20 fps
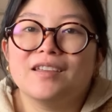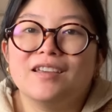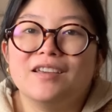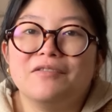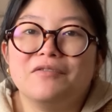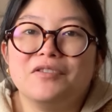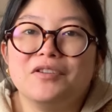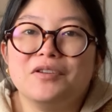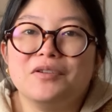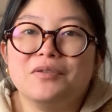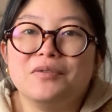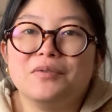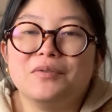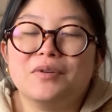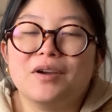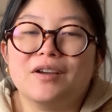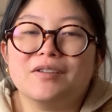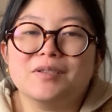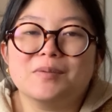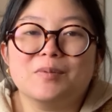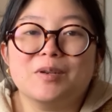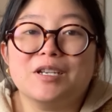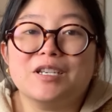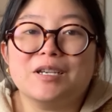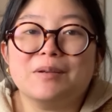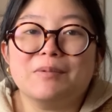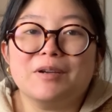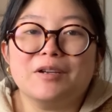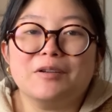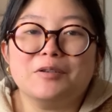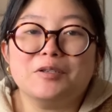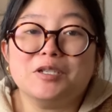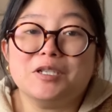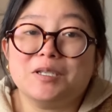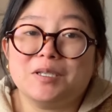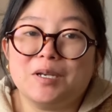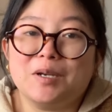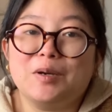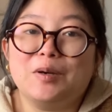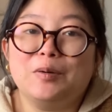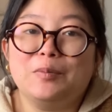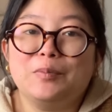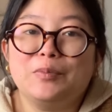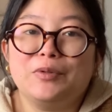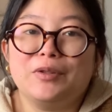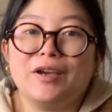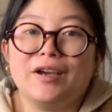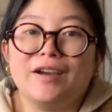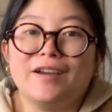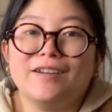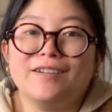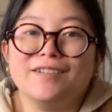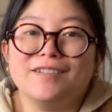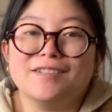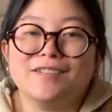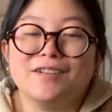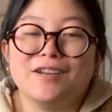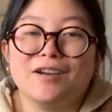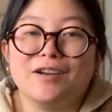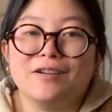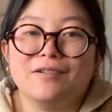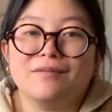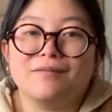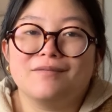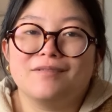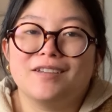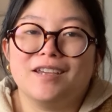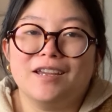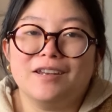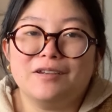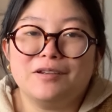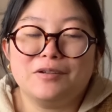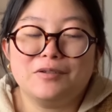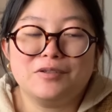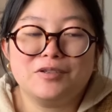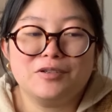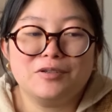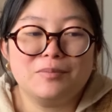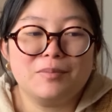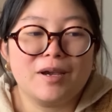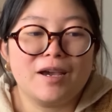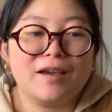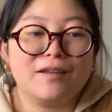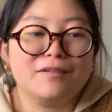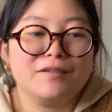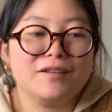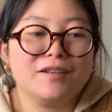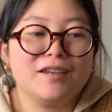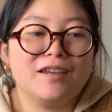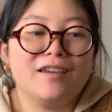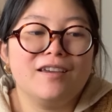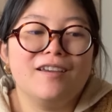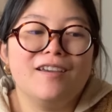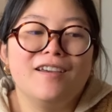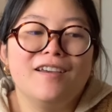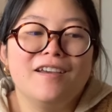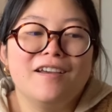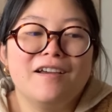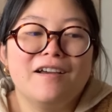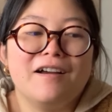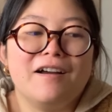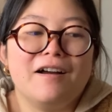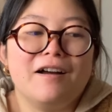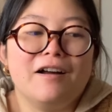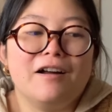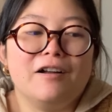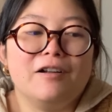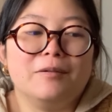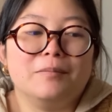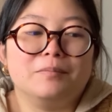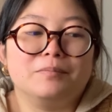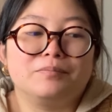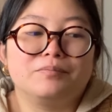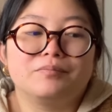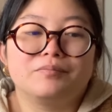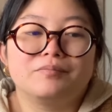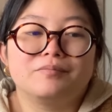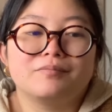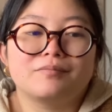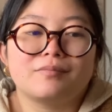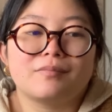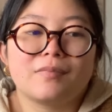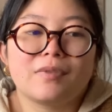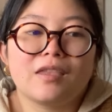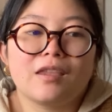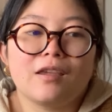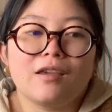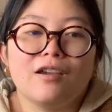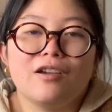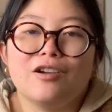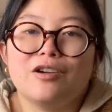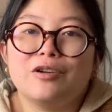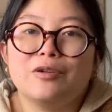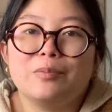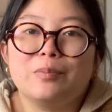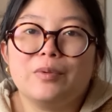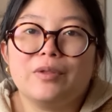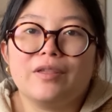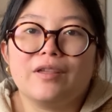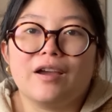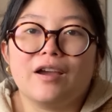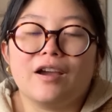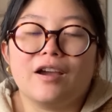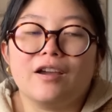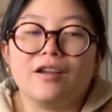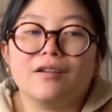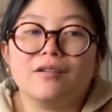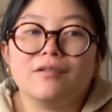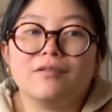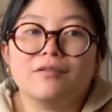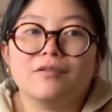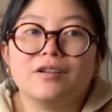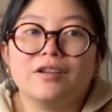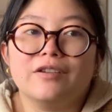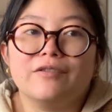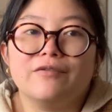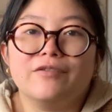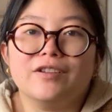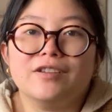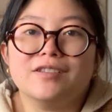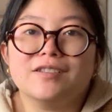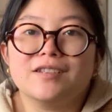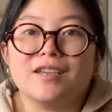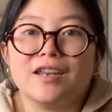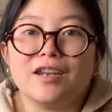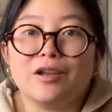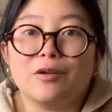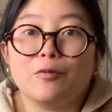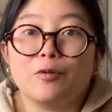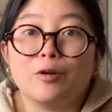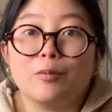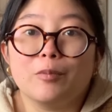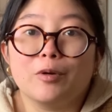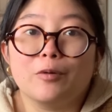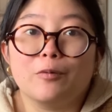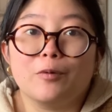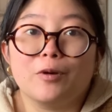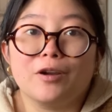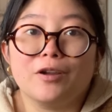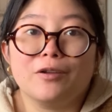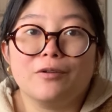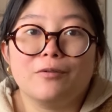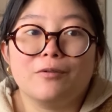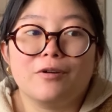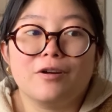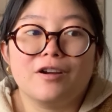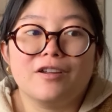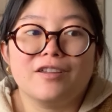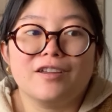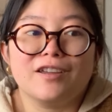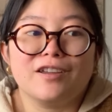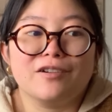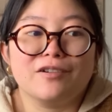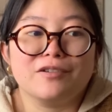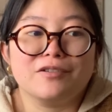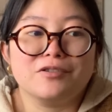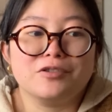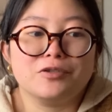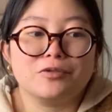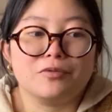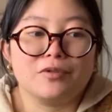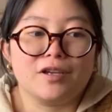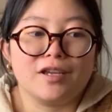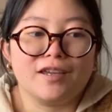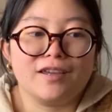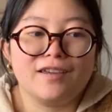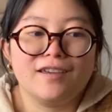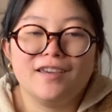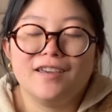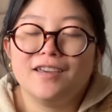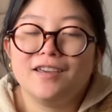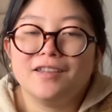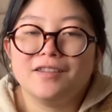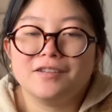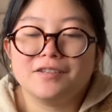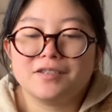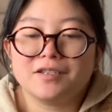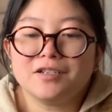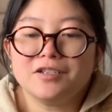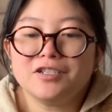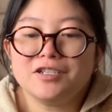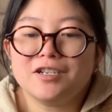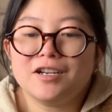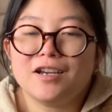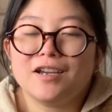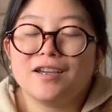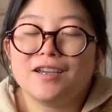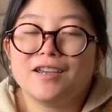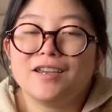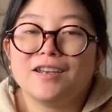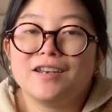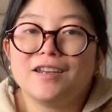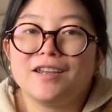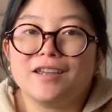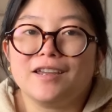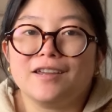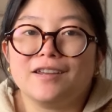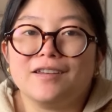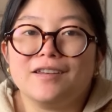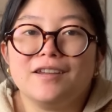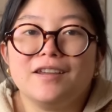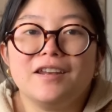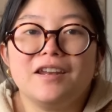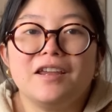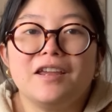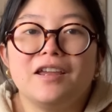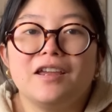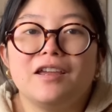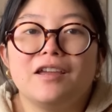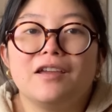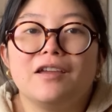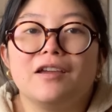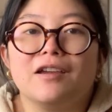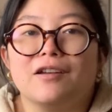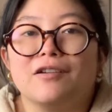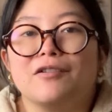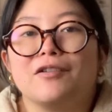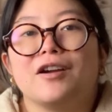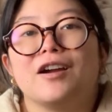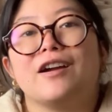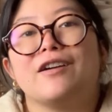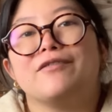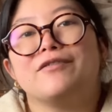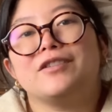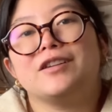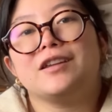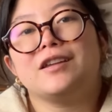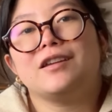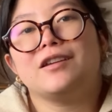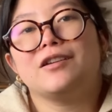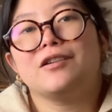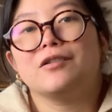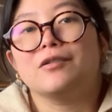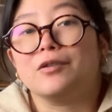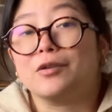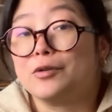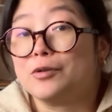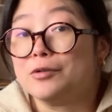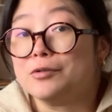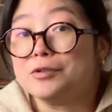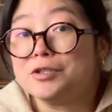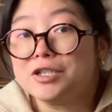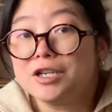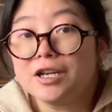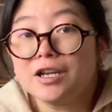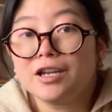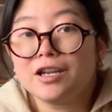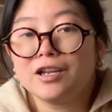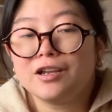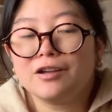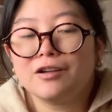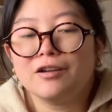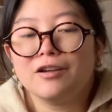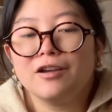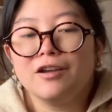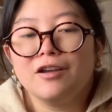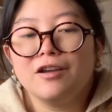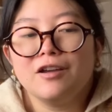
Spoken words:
if you have springtime allergies, I hope that it's not getting you too badly. I hope that if it's getting warmer where you are, that you're enjoying the sunshine and knitting and crafting or crocheting.